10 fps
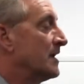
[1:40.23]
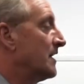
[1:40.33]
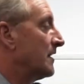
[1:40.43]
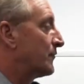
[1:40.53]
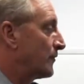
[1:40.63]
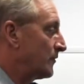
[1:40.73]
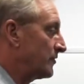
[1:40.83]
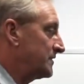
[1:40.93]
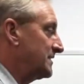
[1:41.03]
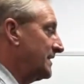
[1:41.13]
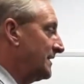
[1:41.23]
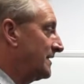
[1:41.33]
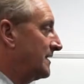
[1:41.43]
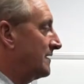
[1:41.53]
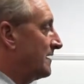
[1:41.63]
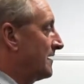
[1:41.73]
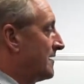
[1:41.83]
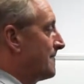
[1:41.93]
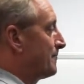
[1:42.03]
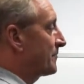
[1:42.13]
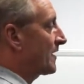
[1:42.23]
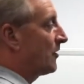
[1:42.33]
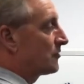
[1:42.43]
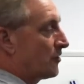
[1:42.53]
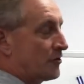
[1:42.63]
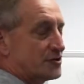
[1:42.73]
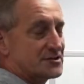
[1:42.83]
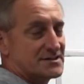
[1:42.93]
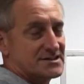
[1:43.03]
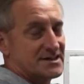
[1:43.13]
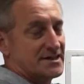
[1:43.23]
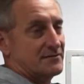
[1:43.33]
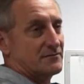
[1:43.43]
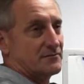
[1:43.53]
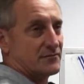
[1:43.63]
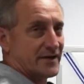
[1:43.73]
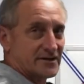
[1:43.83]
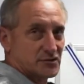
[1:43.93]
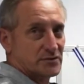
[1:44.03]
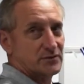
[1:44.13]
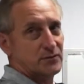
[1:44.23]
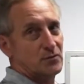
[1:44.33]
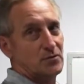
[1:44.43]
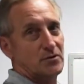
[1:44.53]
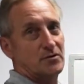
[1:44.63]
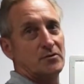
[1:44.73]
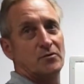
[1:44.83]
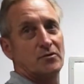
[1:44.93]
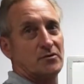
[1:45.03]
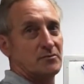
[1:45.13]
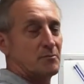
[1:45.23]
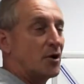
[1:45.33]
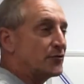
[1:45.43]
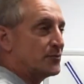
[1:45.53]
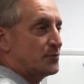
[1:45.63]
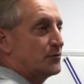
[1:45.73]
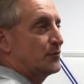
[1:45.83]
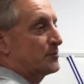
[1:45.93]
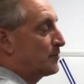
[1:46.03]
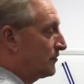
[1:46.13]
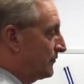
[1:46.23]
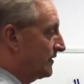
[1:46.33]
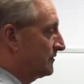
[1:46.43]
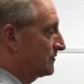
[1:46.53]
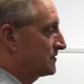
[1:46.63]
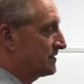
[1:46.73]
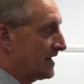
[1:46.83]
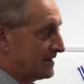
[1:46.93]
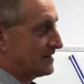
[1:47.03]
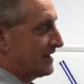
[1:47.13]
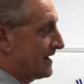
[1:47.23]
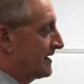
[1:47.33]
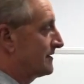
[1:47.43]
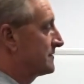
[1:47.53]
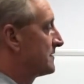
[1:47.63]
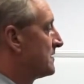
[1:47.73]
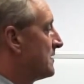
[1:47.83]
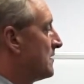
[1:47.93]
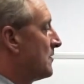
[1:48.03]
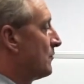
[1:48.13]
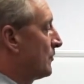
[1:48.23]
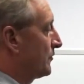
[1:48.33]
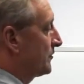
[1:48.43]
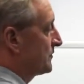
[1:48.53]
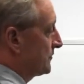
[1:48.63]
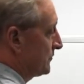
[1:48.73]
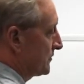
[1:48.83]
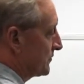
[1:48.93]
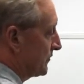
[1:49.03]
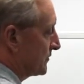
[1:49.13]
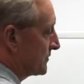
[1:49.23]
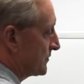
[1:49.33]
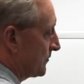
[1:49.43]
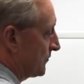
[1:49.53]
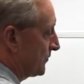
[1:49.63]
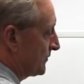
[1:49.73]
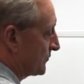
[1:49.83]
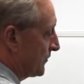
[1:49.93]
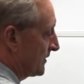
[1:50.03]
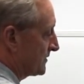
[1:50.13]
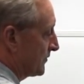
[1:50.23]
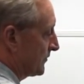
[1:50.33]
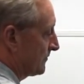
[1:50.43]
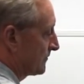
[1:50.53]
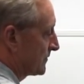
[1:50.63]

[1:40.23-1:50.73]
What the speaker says: If we were to take a large, let's say, factory floor or multiple football fields end to end, what we would do is we would start with a transmitter.